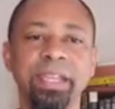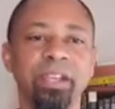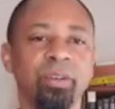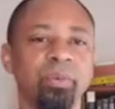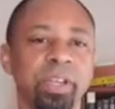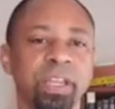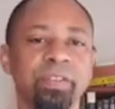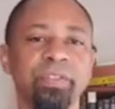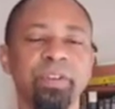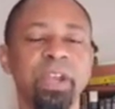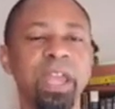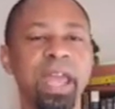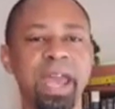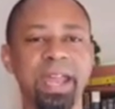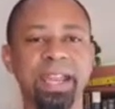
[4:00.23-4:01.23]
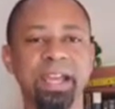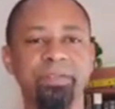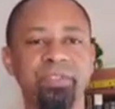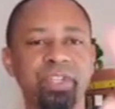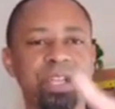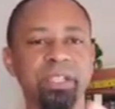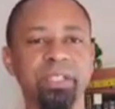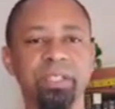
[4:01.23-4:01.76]
here, whatever, and I've
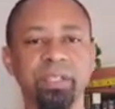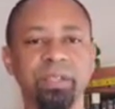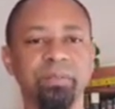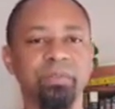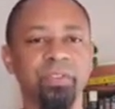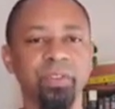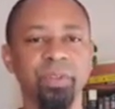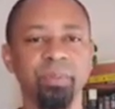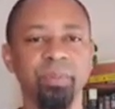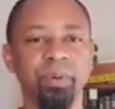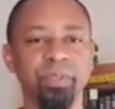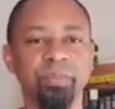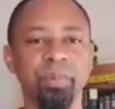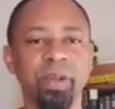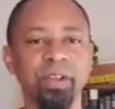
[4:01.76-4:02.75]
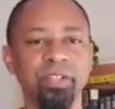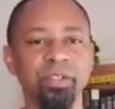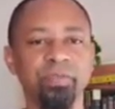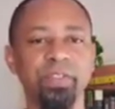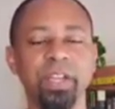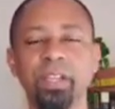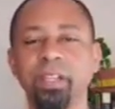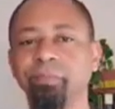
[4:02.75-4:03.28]
checked it for the most part,
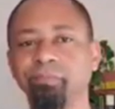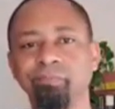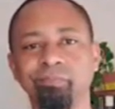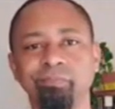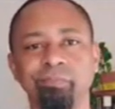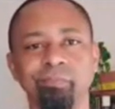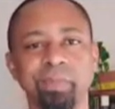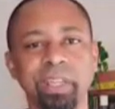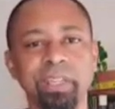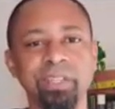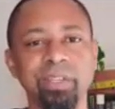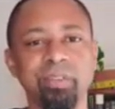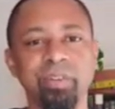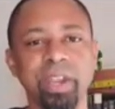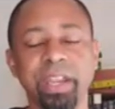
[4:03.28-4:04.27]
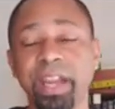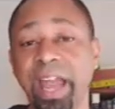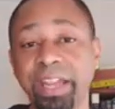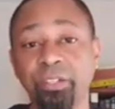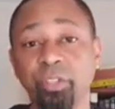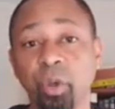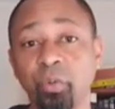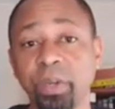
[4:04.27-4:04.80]
you've done it, easy great.
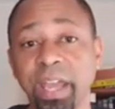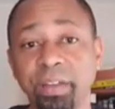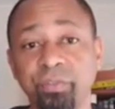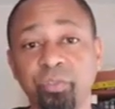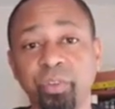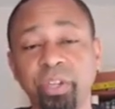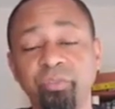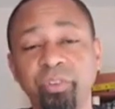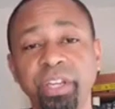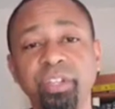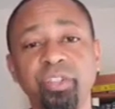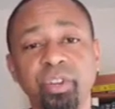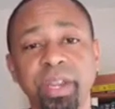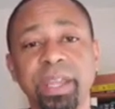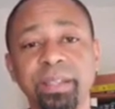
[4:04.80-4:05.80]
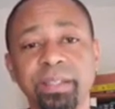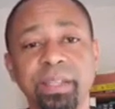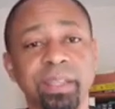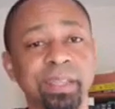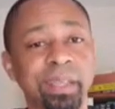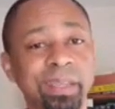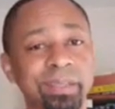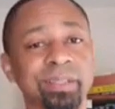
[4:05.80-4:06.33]
I don't have to reread your
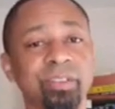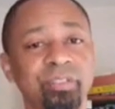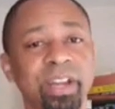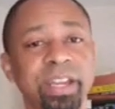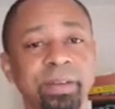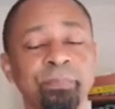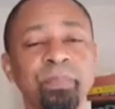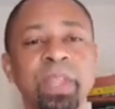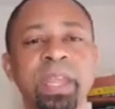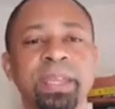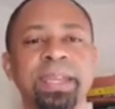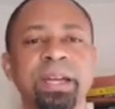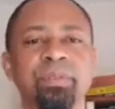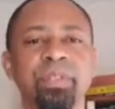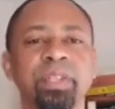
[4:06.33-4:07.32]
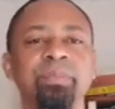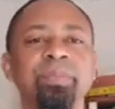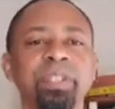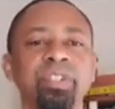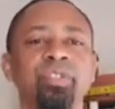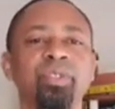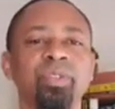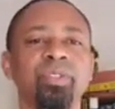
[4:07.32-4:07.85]
essay, it's great. Now some
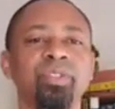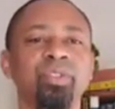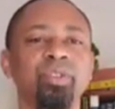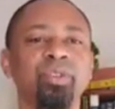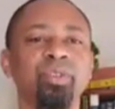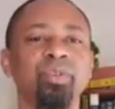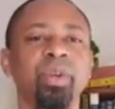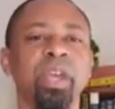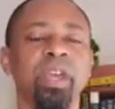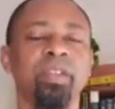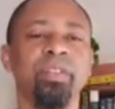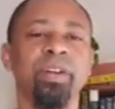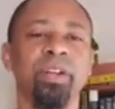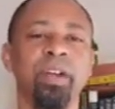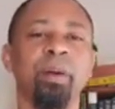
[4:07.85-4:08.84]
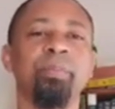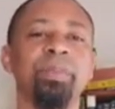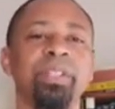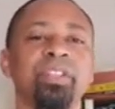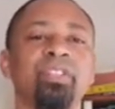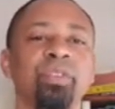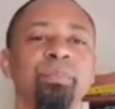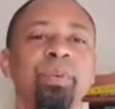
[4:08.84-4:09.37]
teachers do the
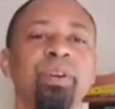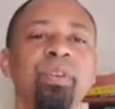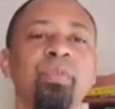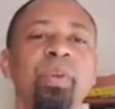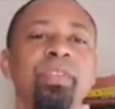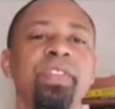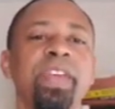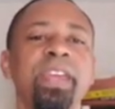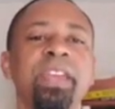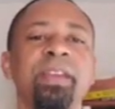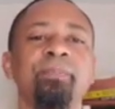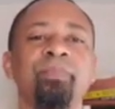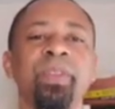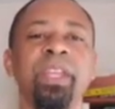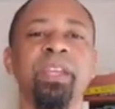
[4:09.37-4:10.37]
composition book when they